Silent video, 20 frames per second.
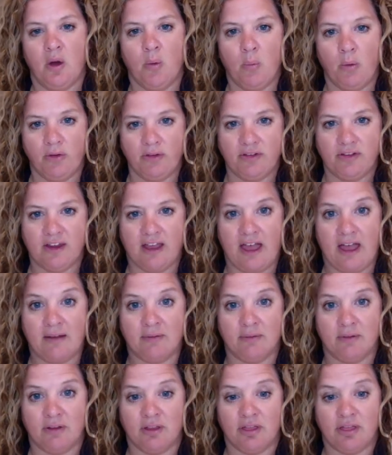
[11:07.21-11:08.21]
Once
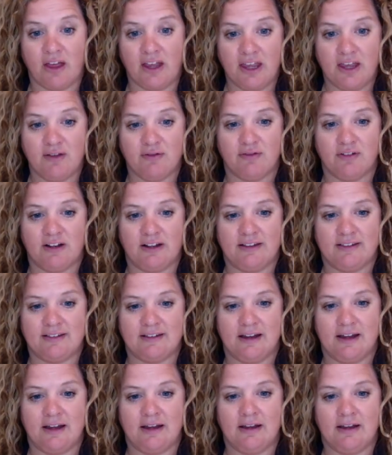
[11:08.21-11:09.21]
again, thank you for
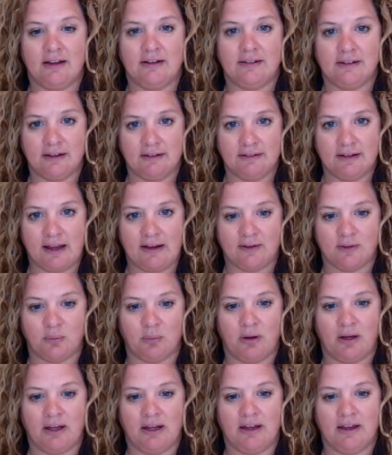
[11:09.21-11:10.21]
listening. Until next
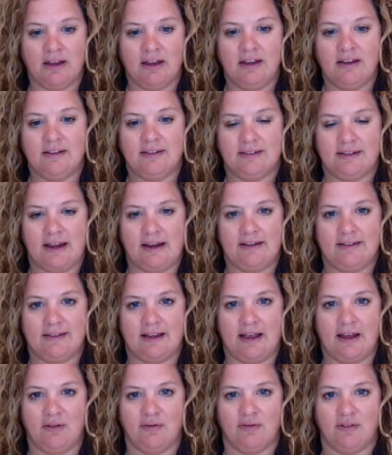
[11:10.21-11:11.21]
week, stay
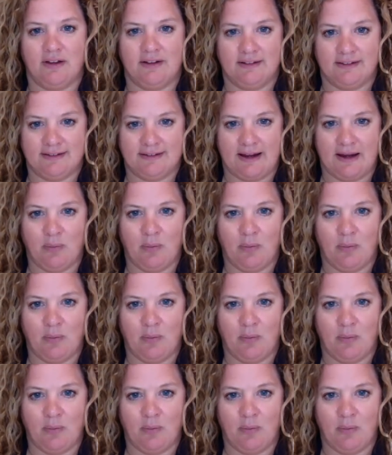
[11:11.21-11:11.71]
safe and stay